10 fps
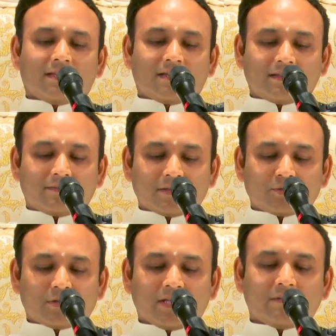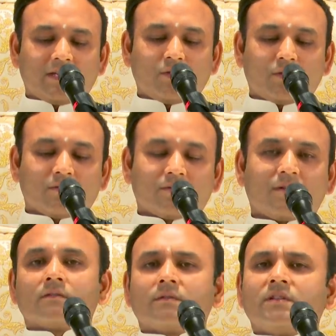They are the ones who think we know.
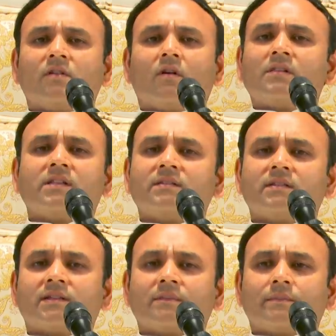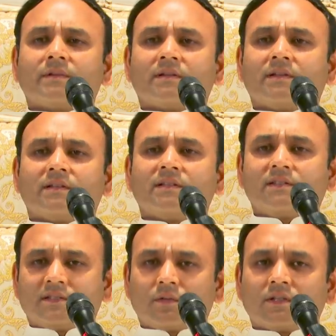So we, all these are temporary.
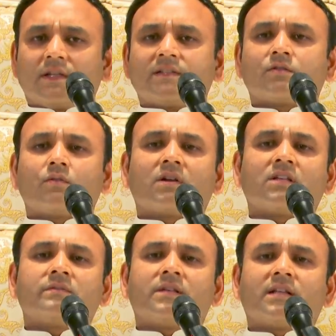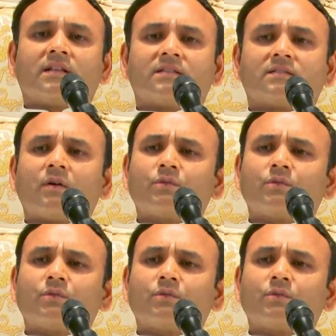This is what next shlokas will tell us.